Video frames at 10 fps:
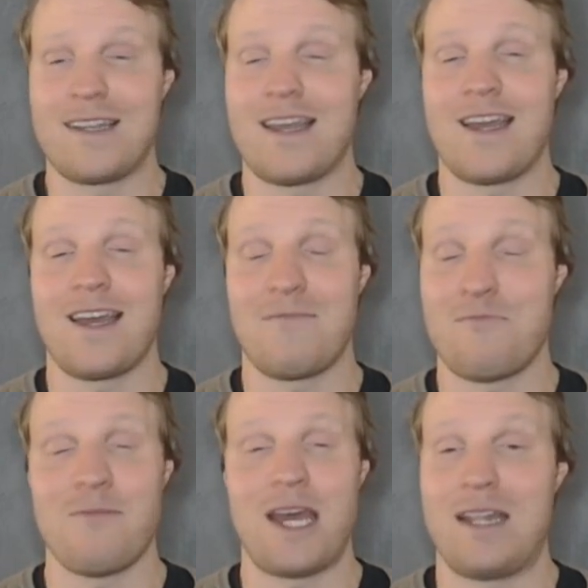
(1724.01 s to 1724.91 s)

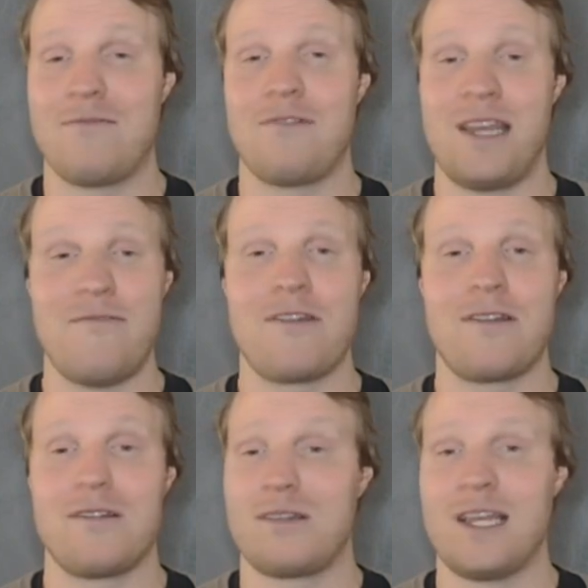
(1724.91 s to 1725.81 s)
And
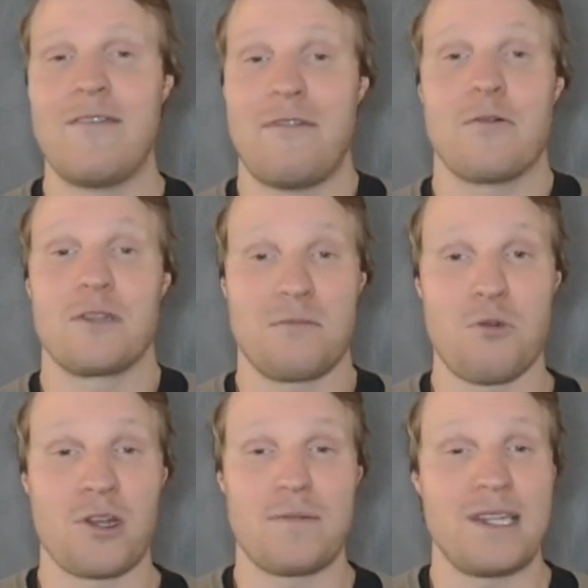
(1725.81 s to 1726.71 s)
even if he was
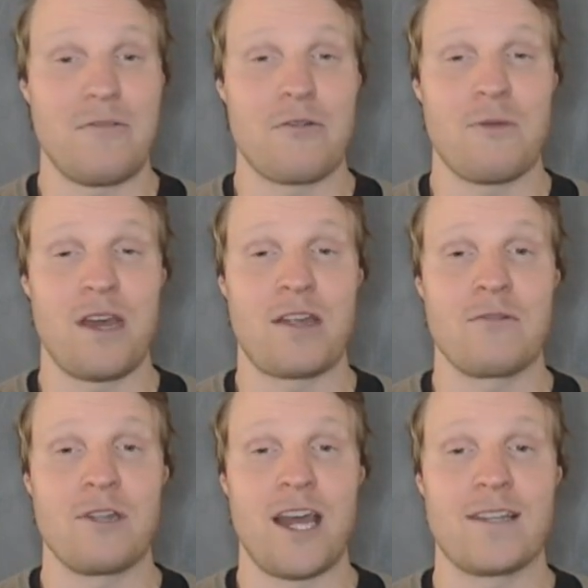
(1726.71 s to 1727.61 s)
more expensive, it would be a
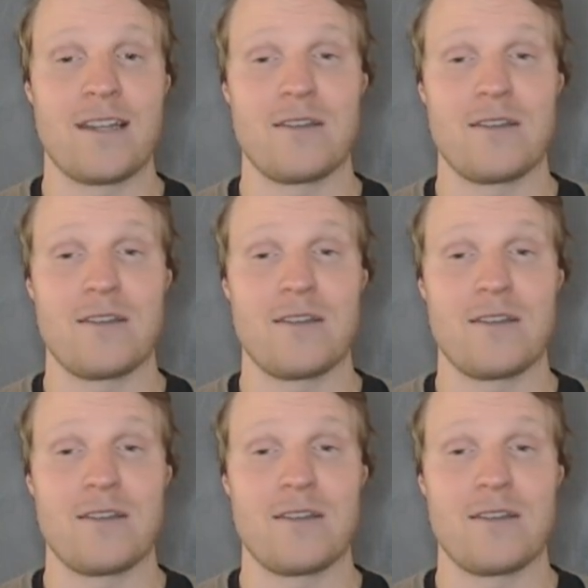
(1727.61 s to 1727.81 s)
good asset.